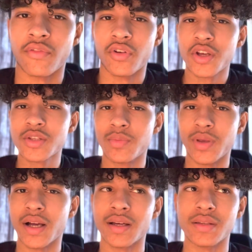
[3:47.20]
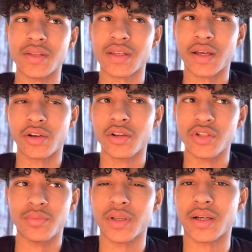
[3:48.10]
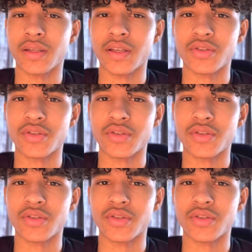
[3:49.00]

philosophy behind it and psychology behind it is